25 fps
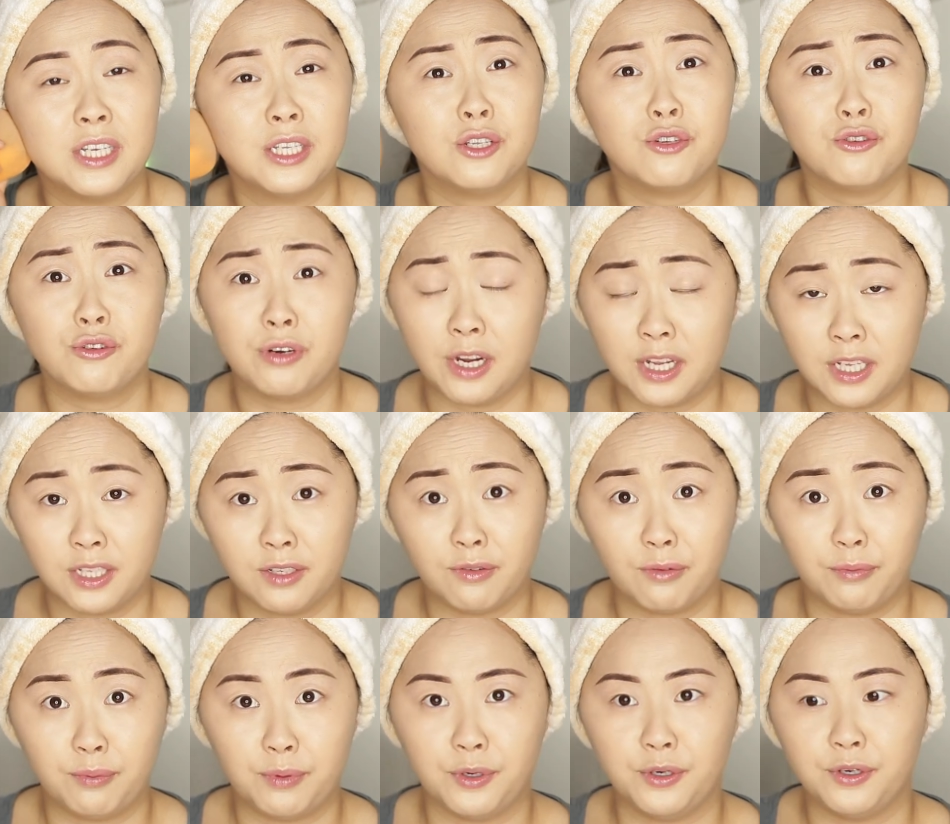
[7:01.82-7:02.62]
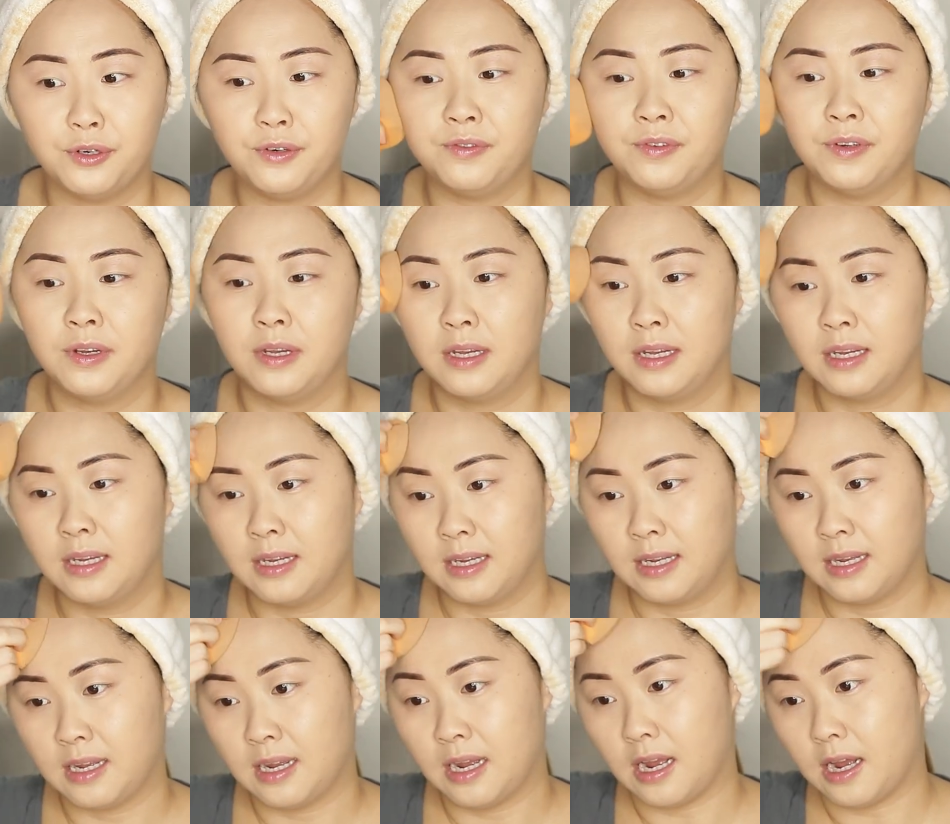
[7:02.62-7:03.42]
is transfer proof.
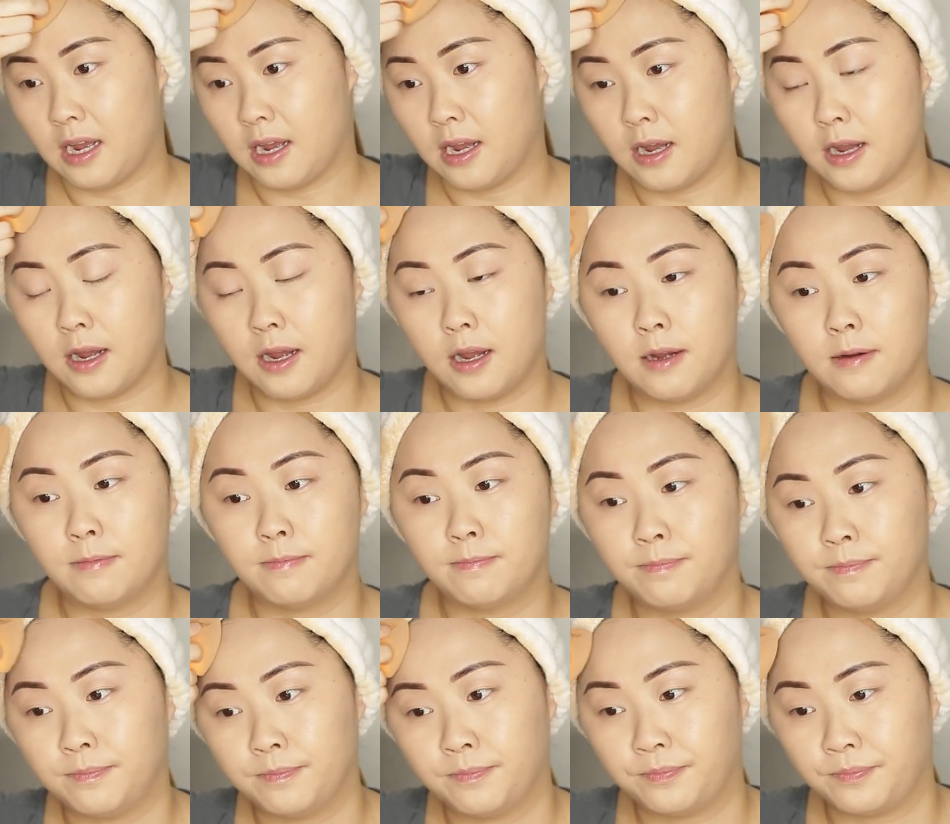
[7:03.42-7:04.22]
I